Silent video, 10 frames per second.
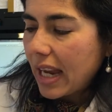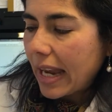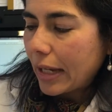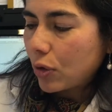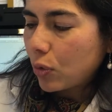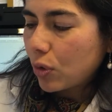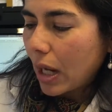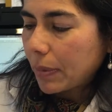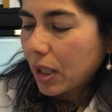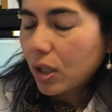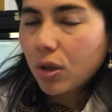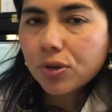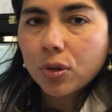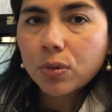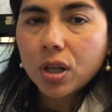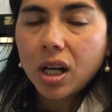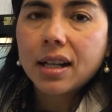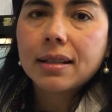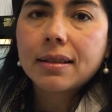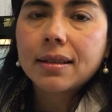And Trusopt can also
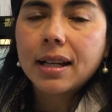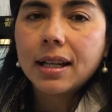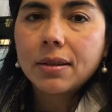cause